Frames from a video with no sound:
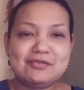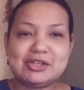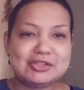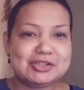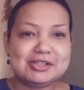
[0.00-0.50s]

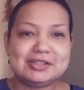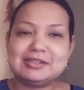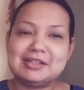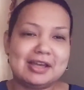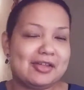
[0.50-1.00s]
fiction
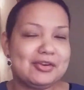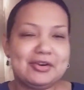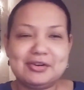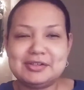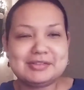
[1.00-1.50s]

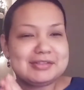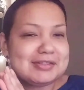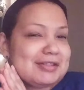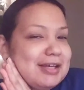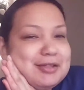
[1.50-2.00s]
together is
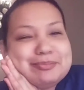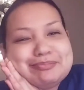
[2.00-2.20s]
just like